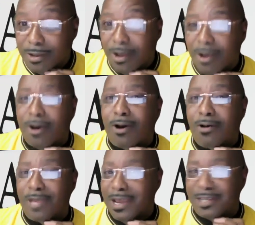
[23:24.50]

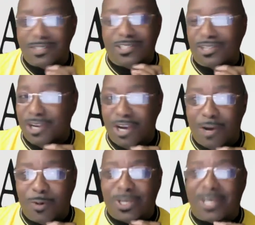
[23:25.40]
Oh, yeah, this is a
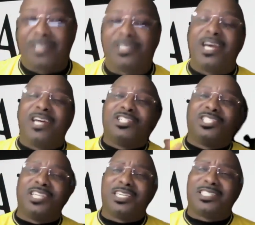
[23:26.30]
good one because
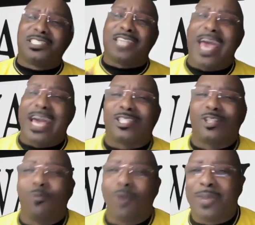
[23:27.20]
Jesus asked
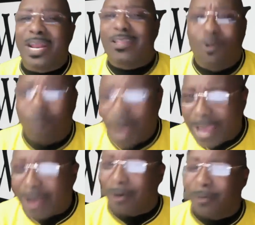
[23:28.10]
the woman at the
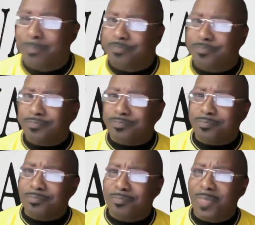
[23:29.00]
well
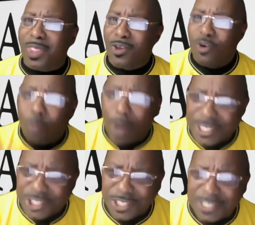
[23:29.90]

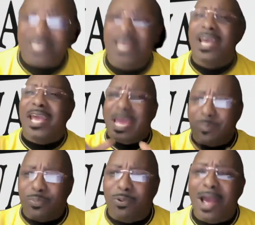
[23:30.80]
questions
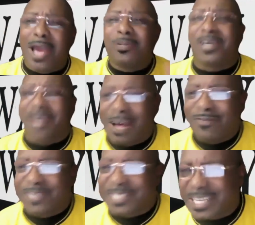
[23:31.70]
and primed a
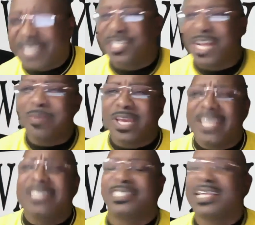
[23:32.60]
conversation. That means
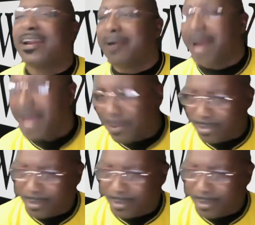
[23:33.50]
he set her up.